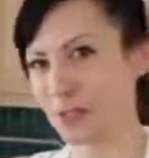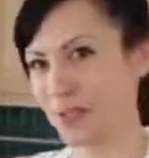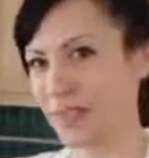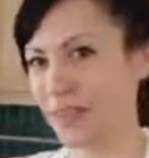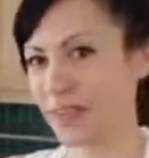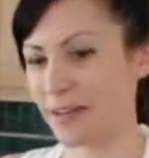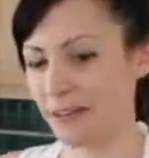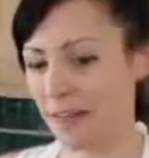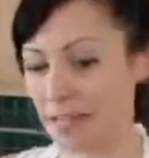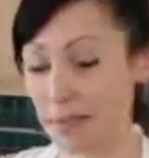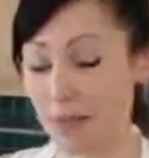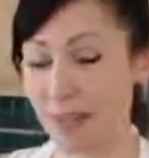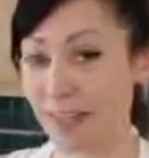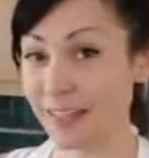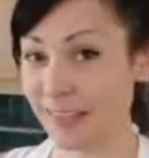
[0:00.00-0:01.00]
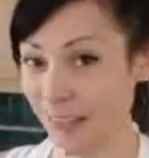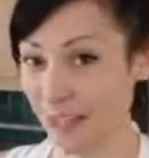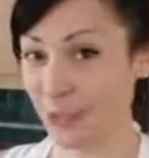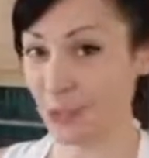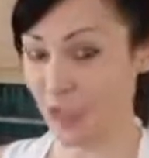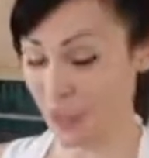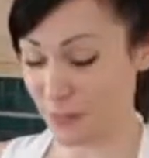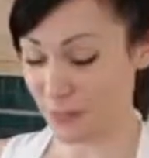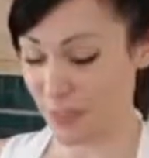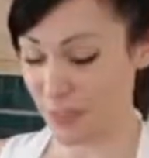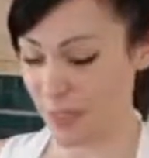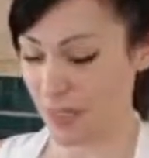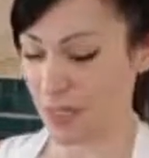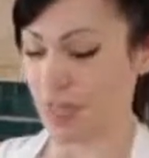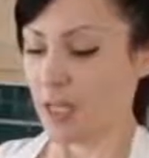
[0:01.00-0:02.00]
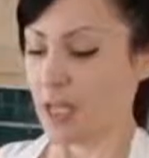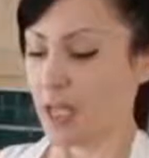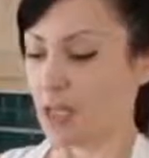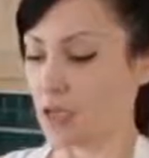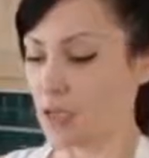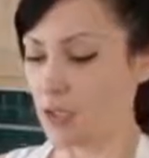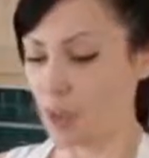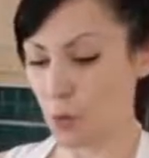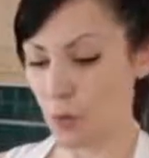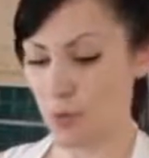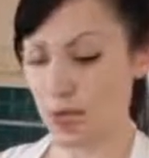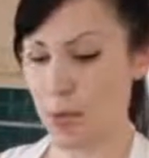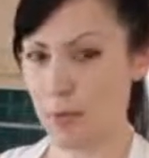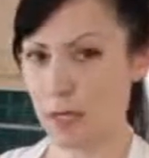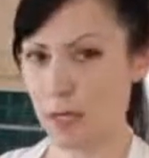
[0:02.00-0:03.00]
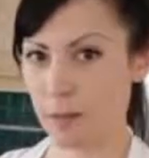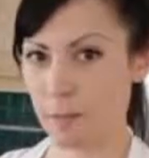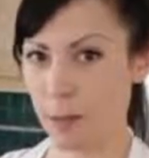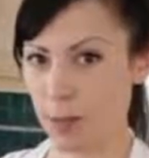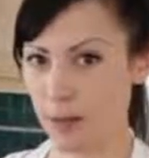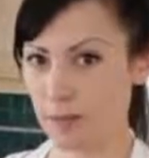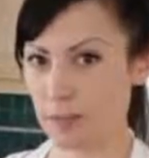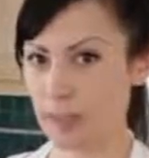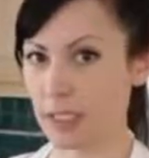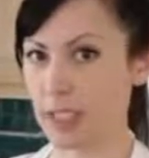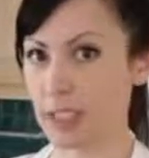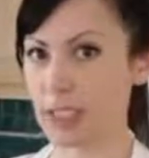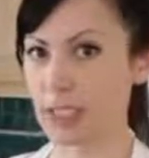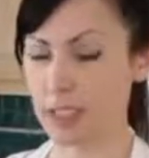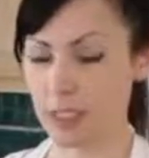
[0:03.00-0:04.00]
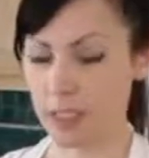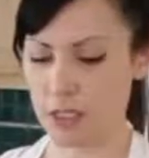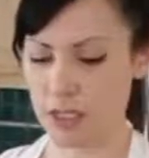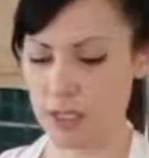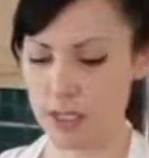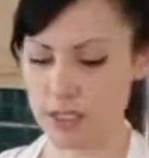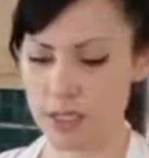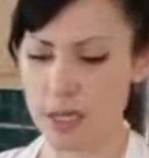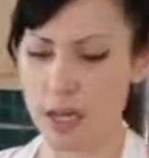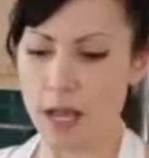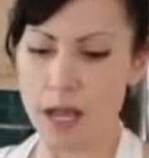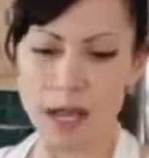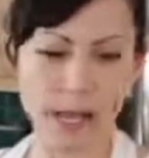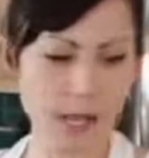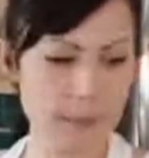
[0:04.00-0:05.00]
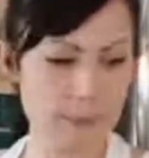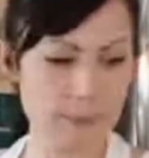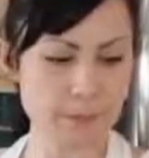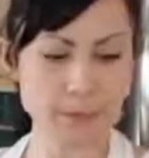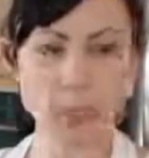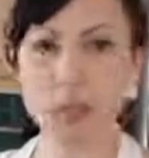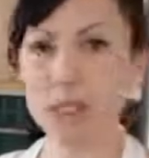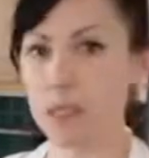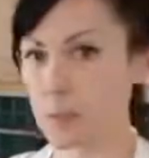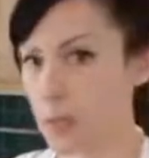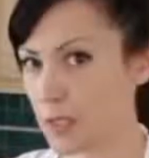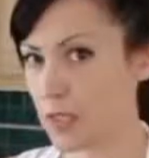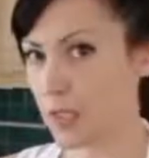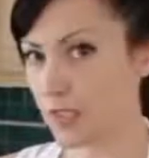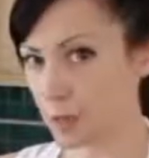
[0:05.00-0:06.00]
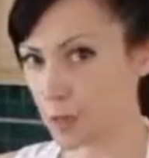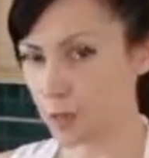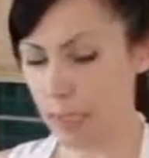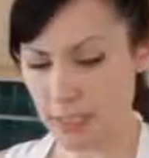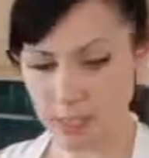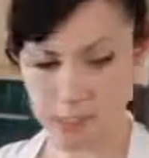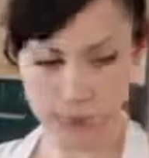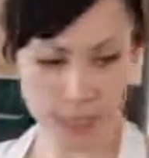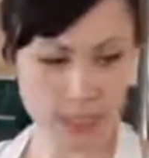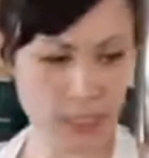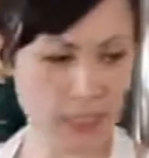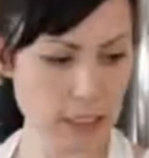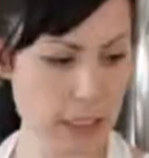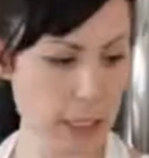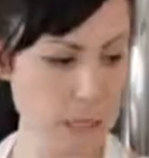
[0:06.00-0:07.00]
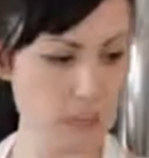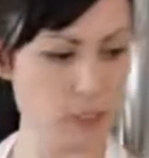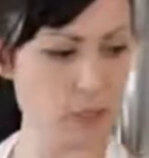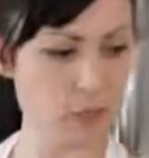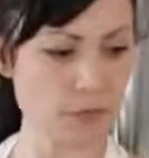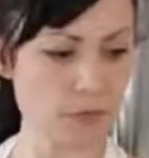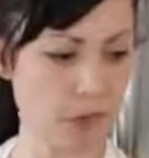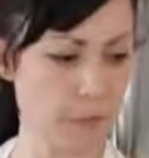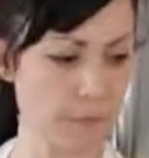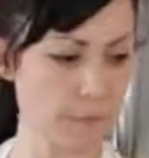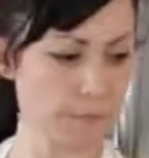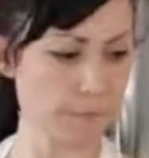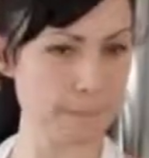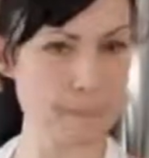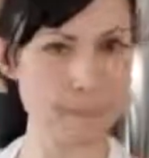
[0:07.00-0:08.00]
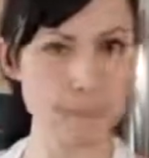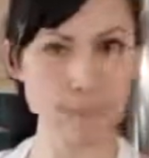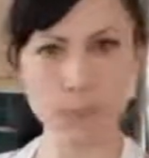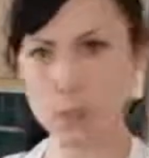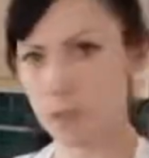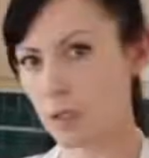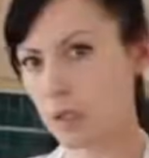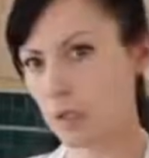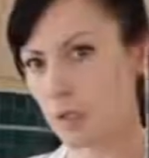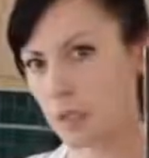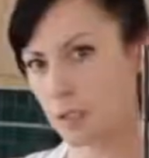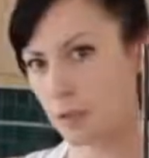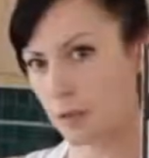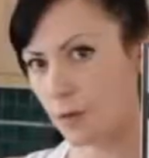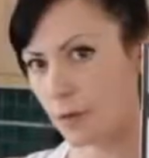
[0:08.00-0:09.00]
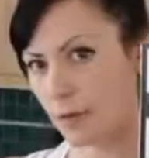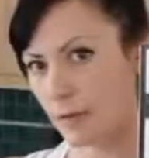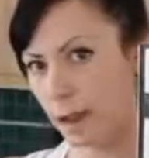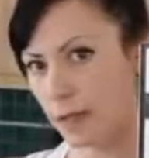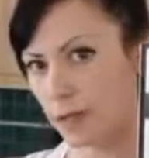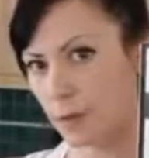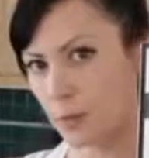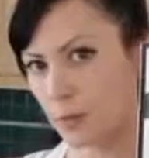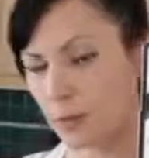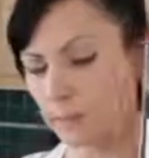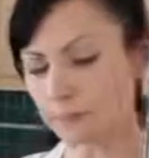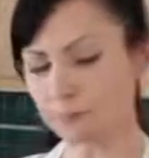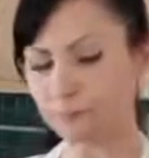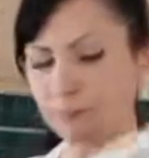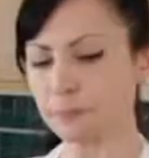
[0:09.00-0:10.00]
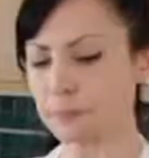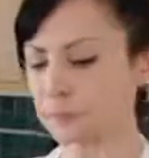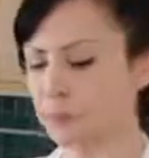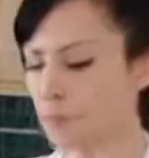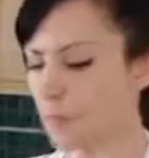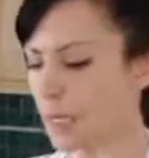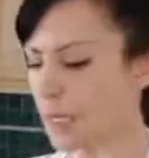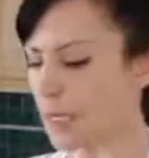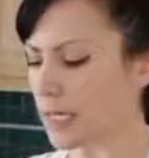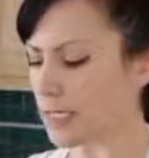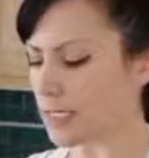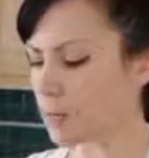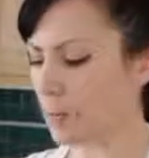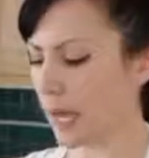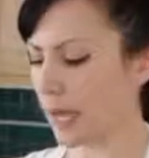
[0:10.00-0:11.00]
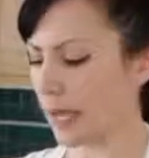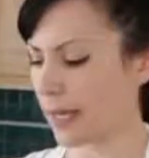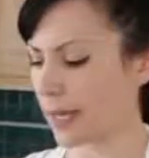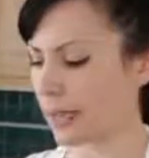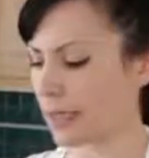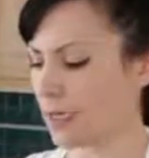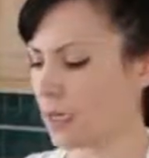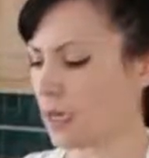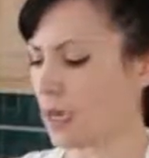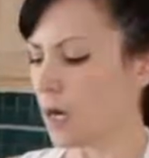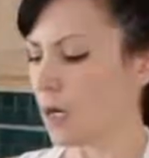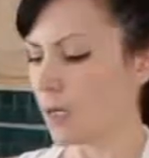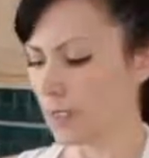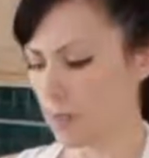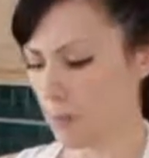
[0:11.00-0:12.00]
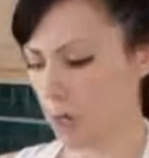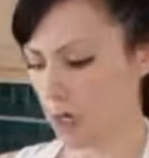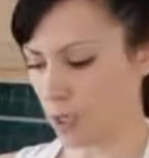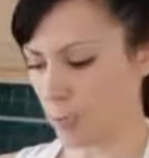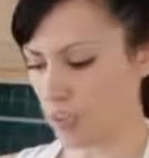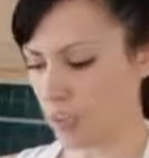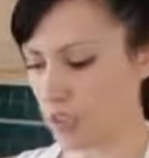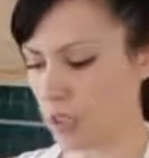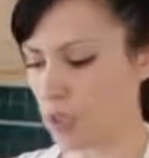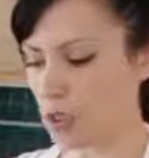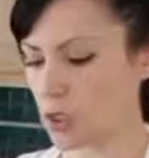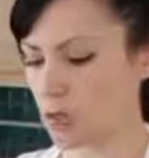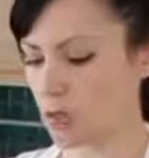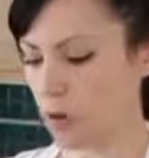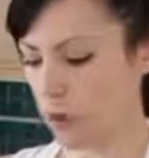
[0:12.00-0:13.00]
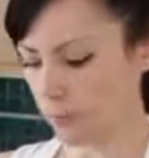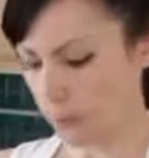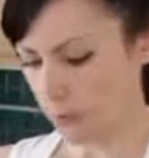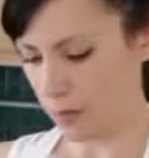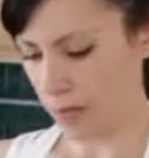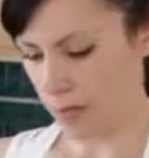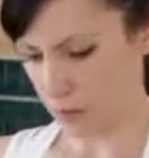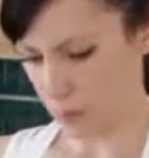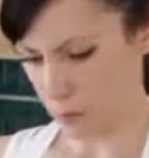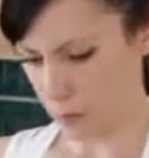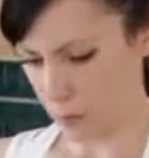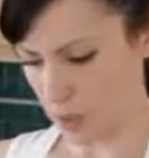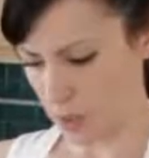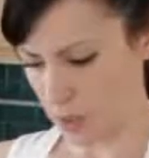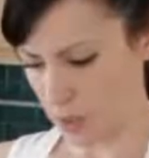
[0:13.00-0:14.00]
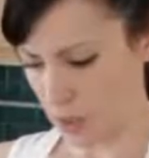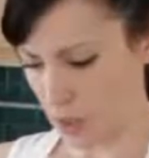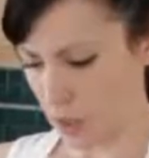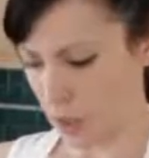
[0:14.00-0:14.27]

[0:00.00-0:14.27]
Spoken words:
with it, and that's making kale chips that are super yummy, perfectly delicious. This particular recipe comes from the Sedona manual. It's by Alyssa Markowitz. She's a raw food expert.